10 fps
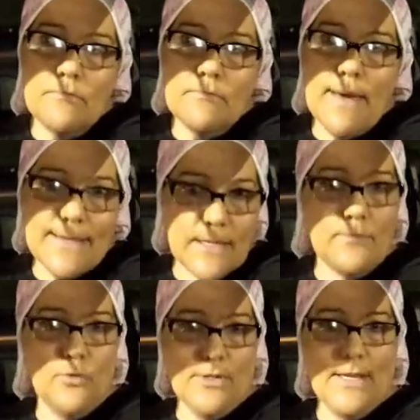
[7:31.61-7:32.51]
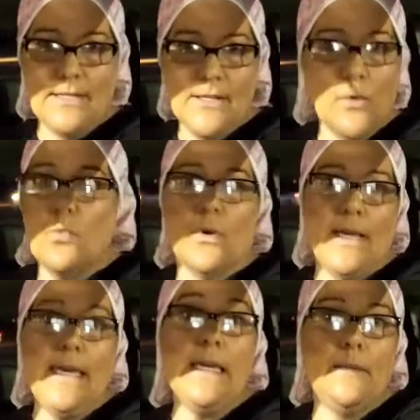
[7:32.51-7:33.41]
makes them where they don't want
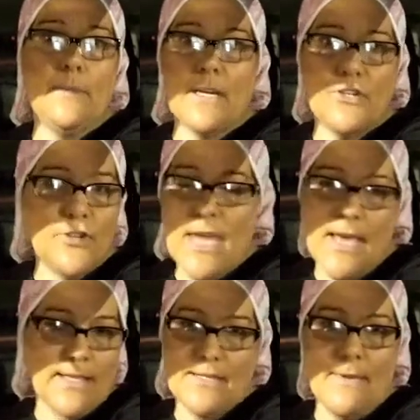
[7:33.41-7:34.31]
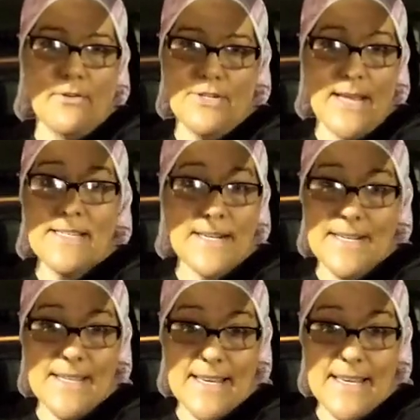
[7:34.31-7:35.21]
to eat because you can't smell or taste
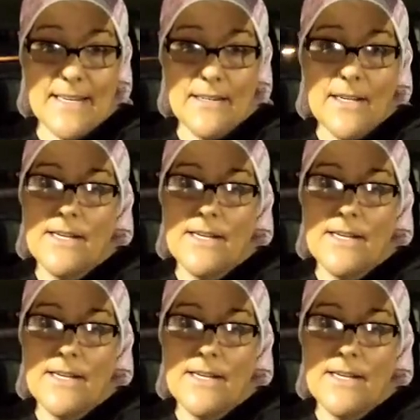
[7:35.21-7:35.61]
anything. And